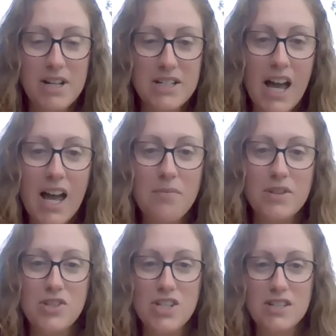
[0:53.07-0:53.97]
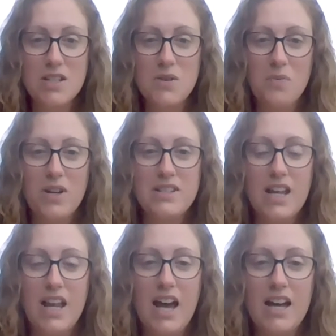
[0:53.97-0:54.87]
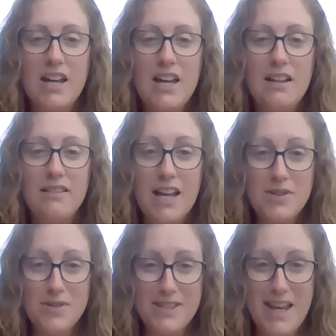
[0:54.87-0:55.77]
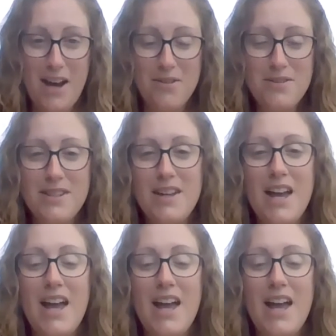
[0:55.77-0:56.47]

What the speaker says: a time when Jesus was at Lazarus' house,